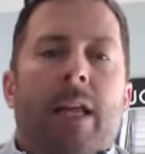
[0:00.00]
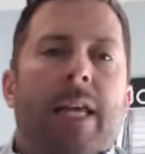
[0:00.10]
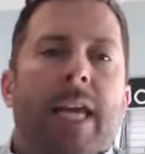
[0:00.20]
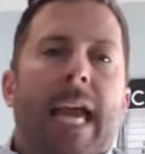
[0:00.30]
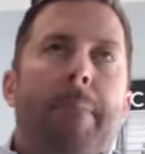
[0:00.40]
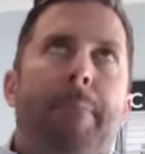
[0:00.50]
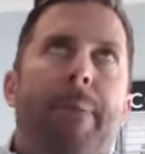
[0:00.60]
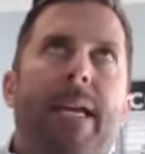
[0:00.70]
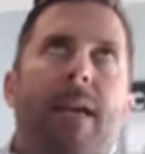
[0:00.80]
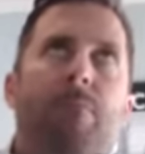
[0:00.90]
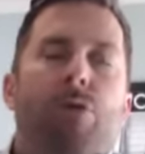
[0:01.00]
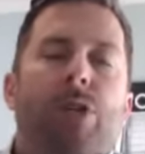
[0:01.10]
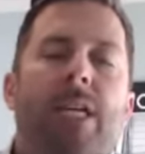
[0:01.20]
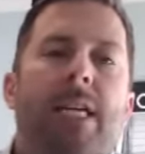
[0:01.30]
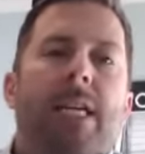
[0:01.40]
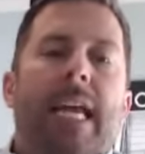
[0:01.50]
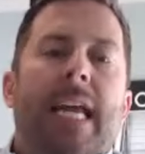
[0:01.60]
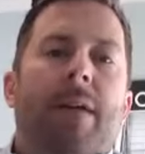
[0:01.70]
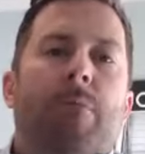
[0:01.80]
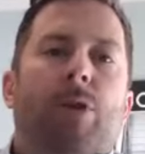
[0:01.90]
The PM routine and
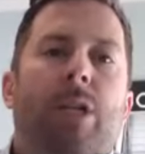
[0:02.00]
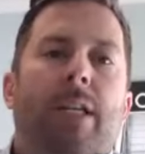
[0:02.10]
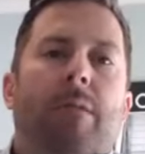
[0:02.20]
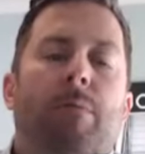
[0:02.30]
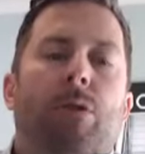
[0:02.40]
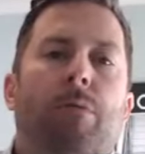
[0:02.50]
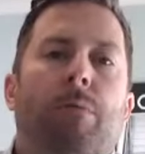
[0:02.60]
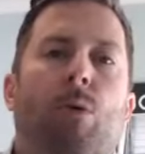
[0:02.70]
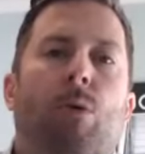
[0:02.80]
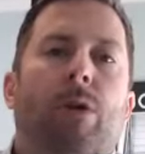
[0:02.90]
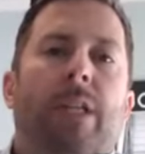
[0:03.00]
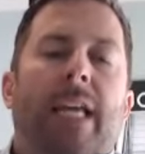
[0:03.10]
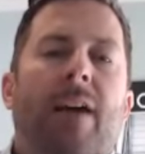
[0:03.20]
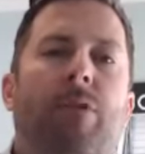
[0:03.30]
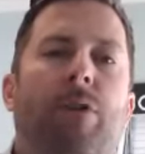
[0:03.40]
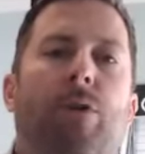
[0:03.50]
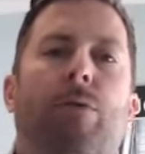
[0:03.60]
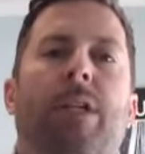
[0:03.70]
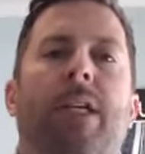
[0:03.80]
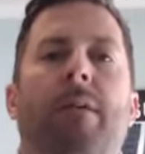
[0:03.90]
the AM routine is most important. The afternoon
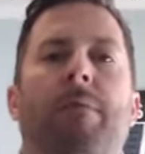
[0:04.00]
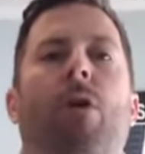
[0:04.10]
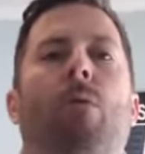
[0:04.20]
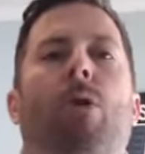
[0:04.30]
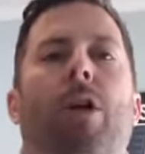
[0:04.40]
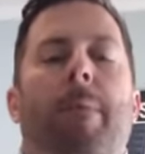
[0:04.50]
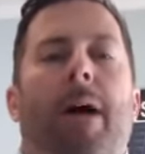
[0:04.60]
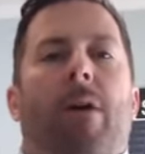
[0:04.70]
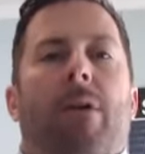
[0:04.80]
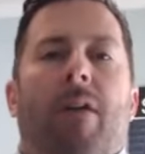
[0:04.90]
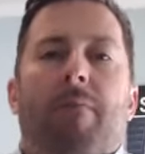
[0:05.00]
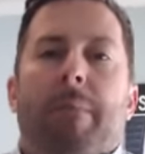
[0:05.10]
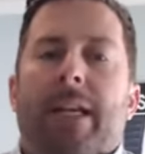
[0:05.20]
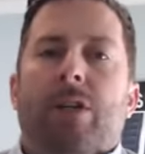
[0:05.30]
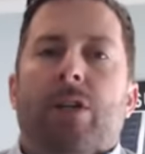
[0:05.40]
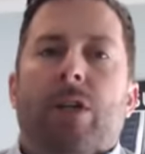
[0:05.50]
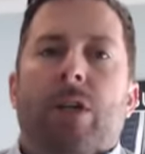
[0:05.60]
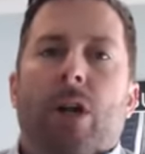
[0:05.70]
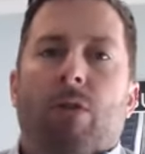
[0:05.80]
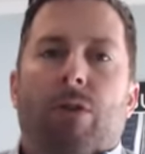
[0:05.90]
routine, I'm not worried about. I've managed
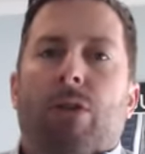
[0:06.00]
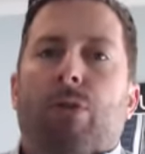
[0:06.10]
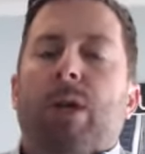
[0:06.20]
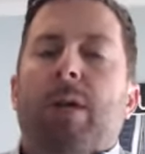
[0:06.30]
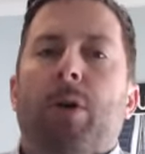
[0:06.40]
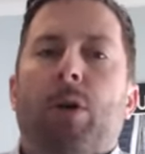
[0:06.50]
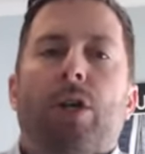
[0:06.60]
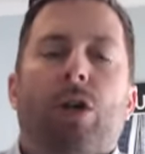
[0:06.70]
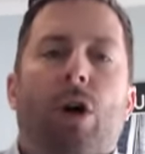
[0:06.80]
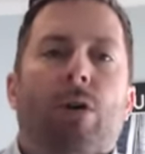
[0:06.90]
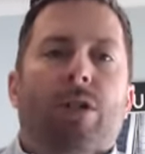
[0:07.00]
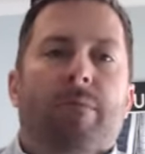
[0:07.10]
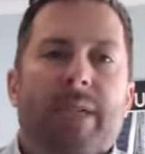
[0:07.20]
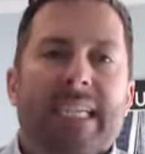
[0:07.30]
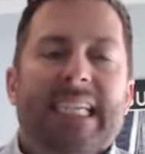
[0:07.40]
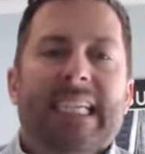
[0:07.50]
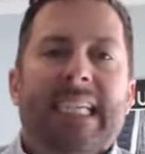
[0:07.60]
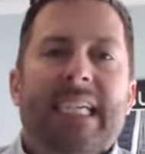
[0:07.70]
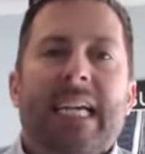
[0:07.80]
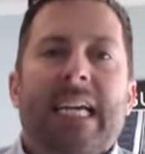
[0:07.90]
over $3 billion in
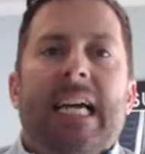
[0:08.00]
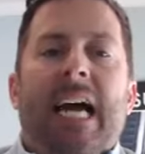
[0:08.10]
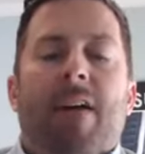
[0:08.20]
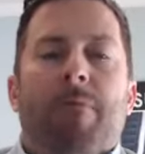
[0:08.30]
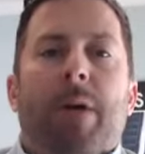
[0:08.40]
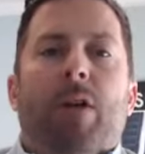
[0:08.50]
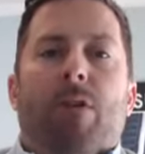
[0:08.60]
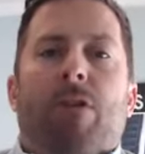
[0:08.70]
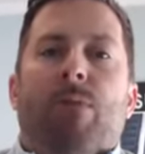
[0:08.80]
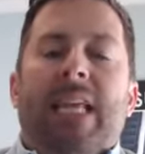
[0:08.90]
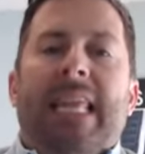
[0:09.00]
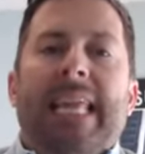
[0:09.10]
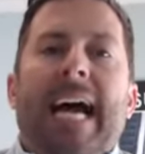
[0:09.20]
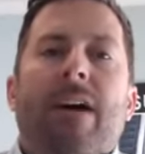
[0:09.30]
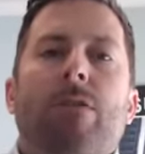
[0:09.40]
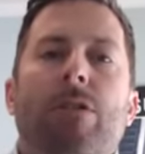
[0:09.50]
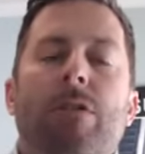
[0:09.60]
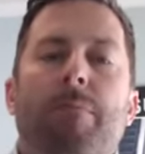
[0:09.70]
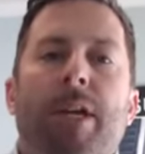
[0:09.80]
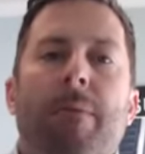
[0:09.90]
business. I've met over
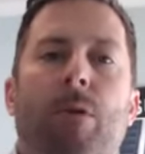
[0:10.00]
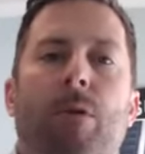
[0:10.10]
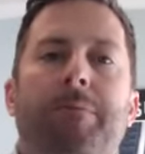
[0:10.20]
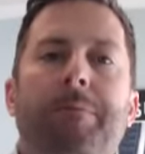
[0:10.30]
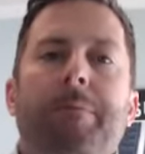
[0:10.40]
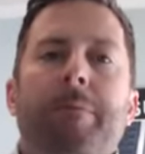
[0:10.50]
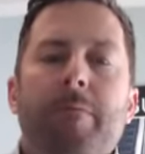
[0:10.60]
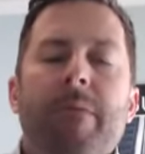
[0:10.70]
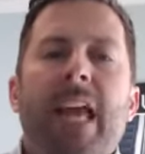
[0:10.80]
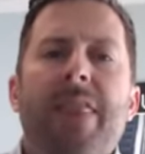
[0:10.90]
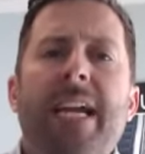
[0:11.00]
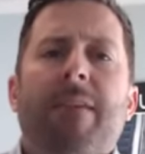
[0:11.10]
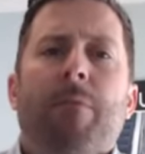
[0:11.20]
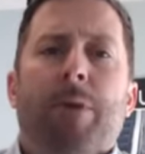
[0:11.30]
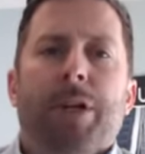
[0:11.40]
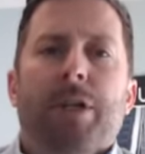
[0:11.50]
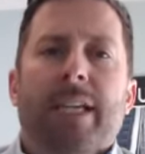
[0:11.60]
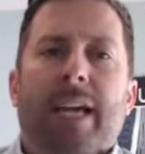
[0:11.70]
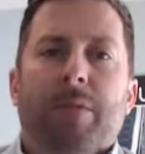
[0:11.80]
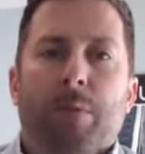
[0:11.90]
3,000 people. I think I have a pretty good
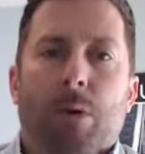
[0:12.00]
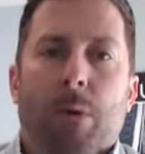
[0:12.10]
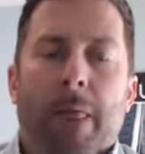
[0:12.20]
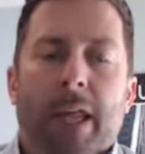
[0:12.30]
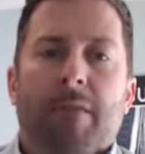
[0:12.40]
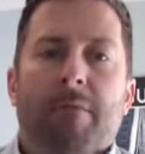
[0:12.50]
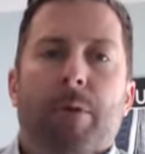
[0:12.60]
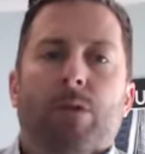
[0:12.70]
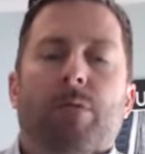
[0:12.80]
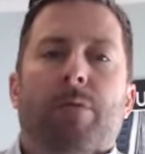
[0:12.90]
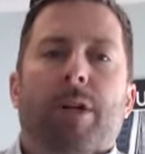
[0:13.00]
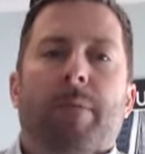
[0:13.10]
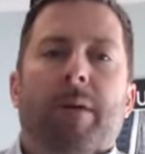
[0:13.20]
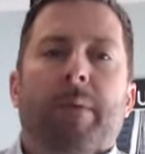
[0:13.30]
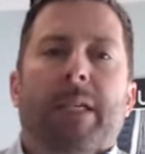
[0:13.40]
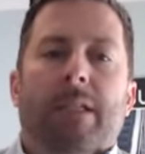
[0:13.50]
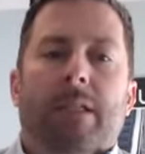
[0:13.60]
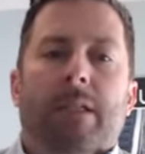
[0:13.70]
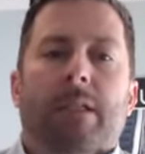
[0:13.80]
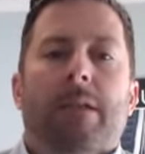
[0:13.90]
test pool and I've built some pretty big
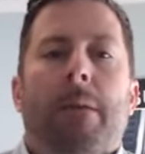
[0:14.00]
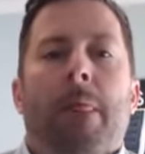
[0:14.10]
businesses.